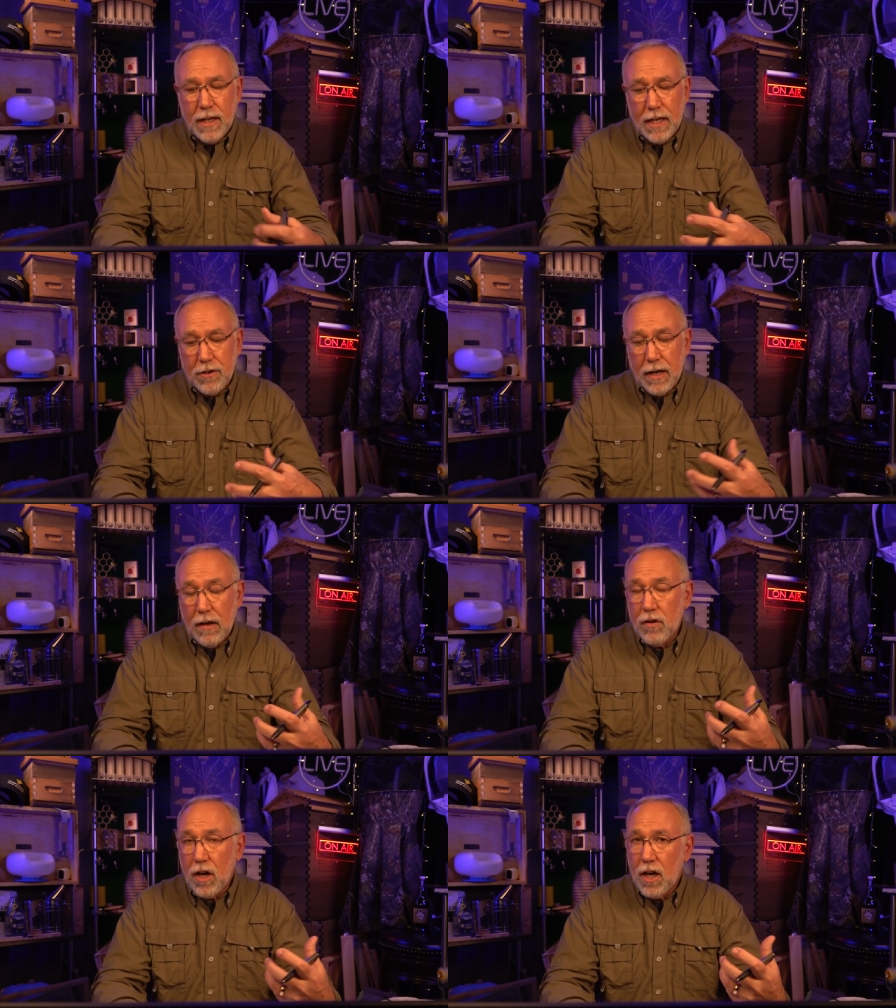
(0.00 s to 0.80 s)
and they're
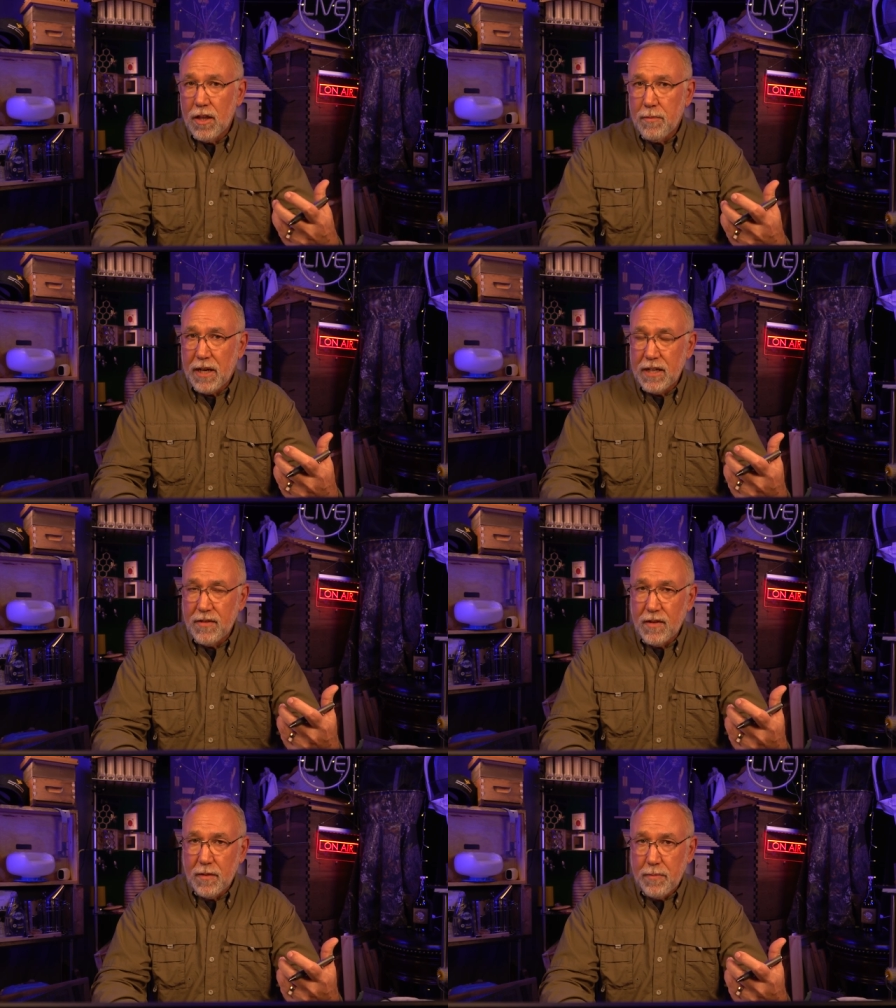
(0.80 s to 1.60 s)
out on the
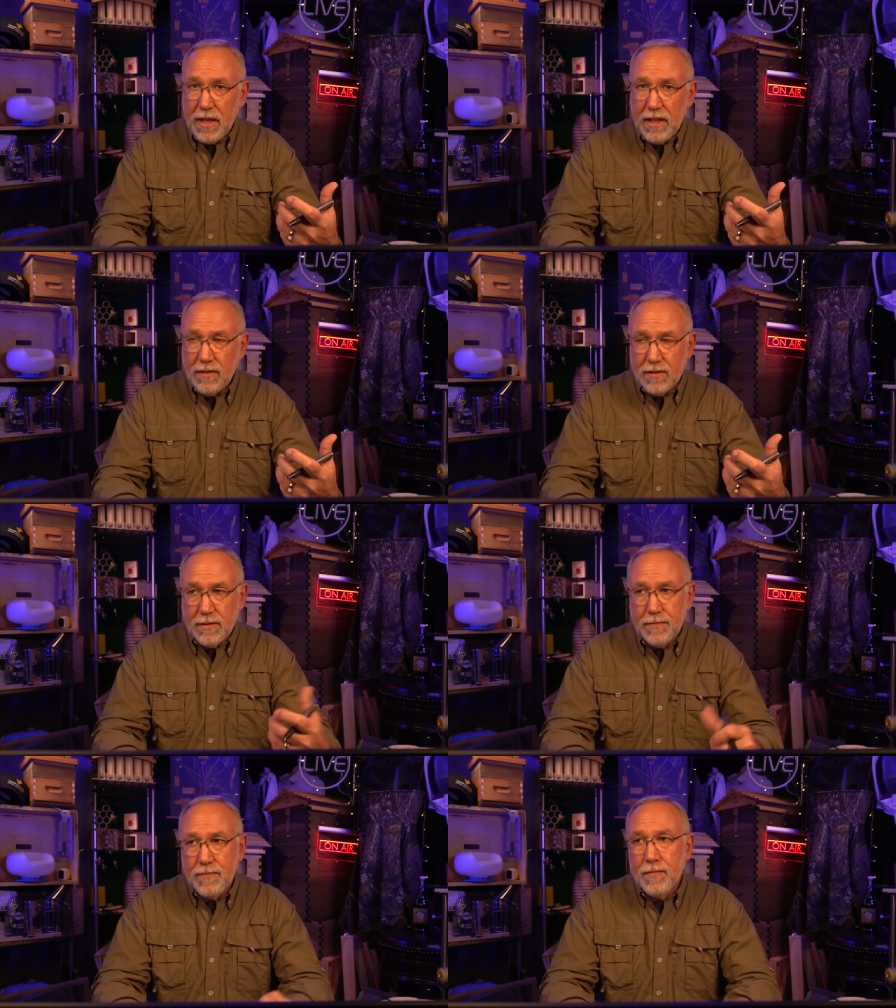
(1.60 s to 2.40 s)
bodies of the
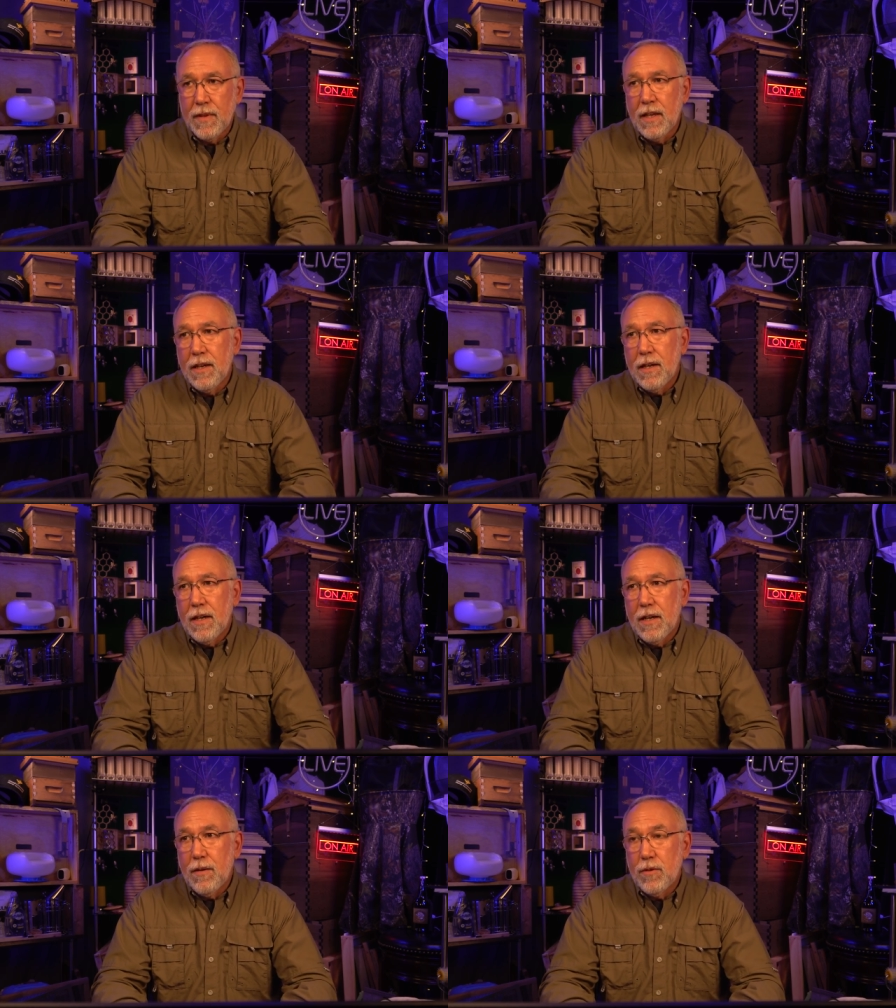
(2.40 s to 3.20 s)
bees,
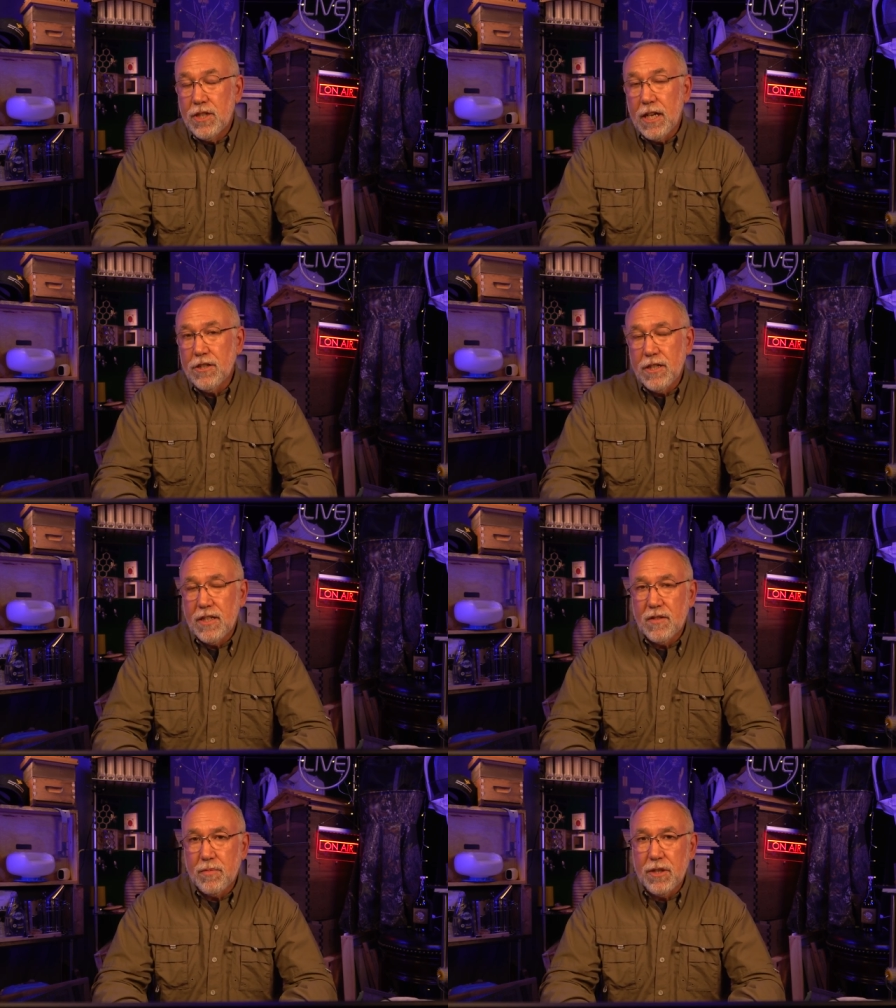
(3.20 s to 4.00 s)
uh, which actually
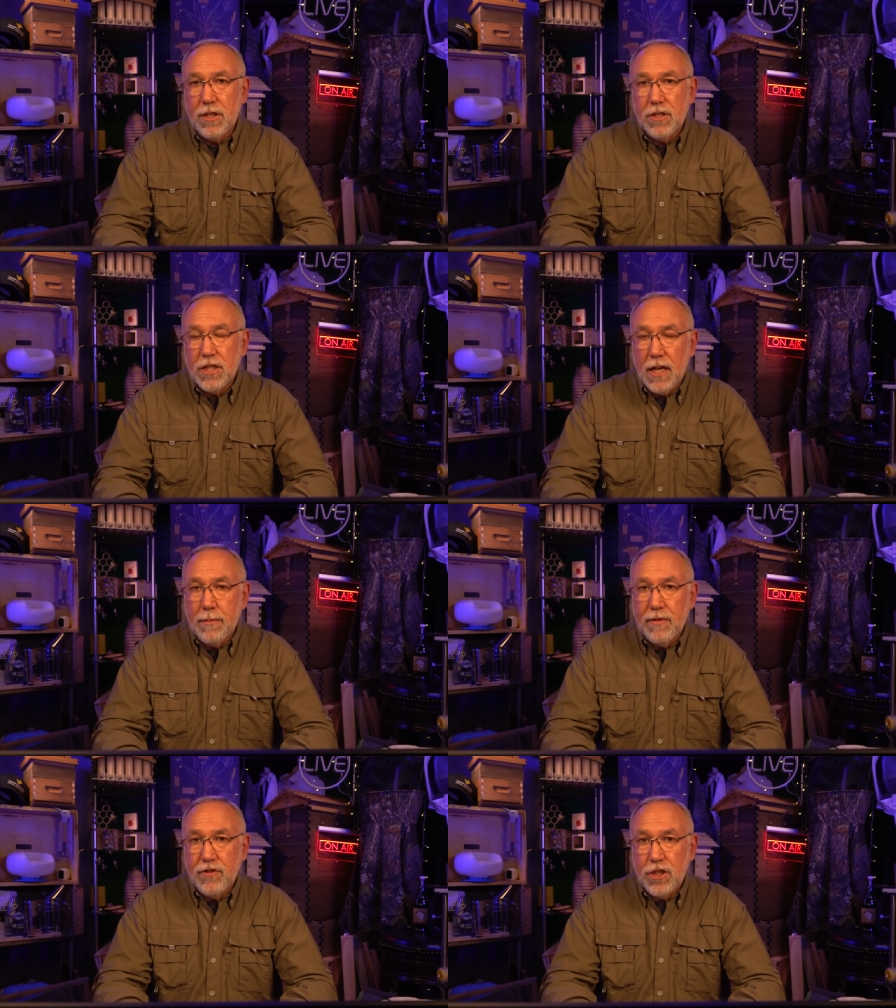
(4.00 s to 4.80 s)
does a pretty good
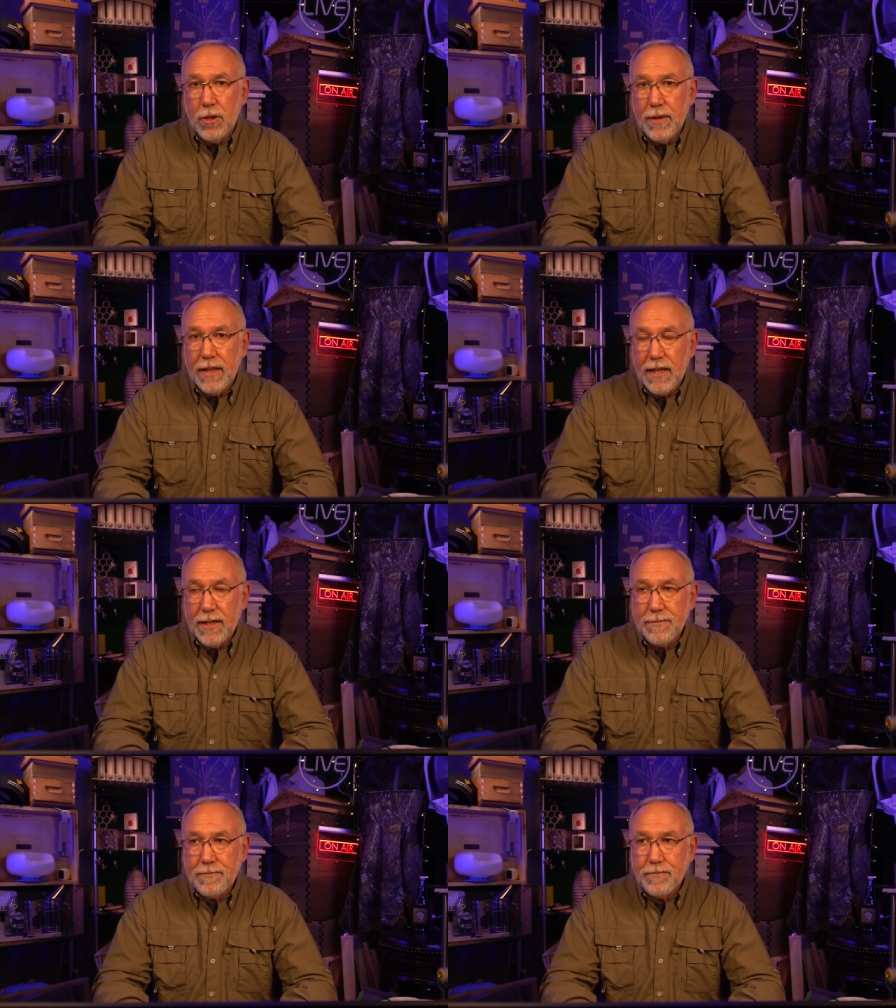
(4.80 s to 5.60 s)
job of showing that.